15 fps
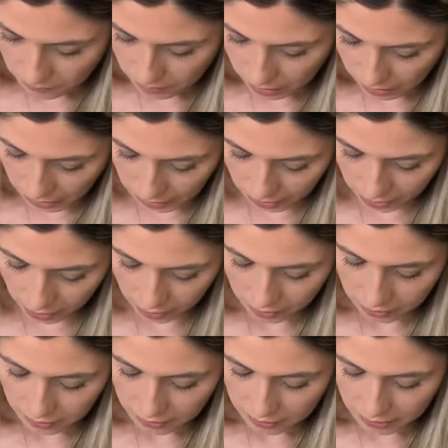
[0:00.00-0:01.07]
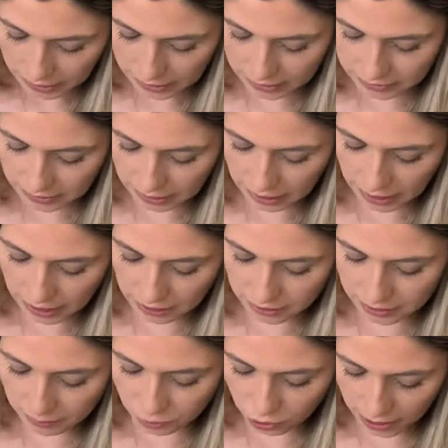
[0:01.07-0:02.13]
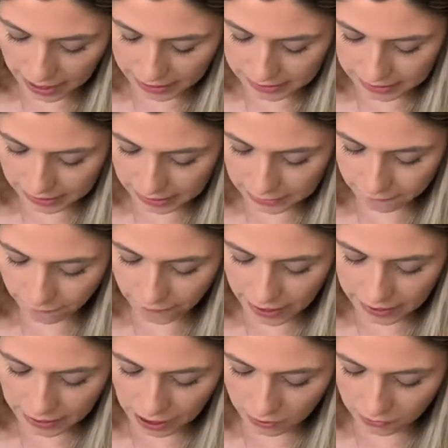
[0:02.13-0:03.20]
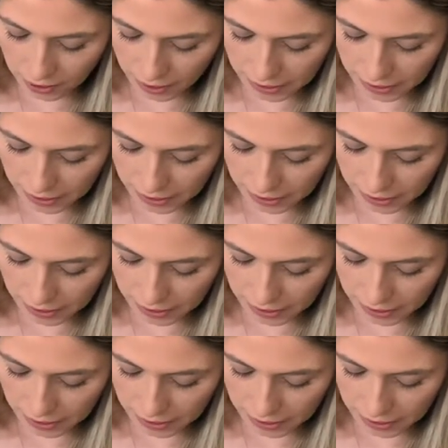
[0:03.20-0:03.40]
here and subtract it to find out,